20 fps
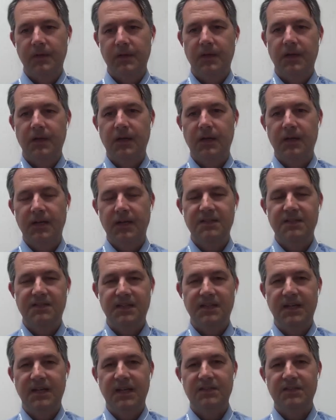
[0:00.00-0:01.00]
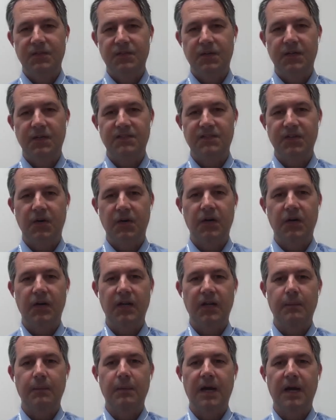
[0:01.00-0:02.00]
uneasiness or uncertainty
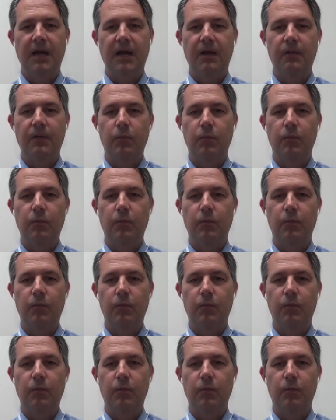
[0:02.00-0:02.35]
about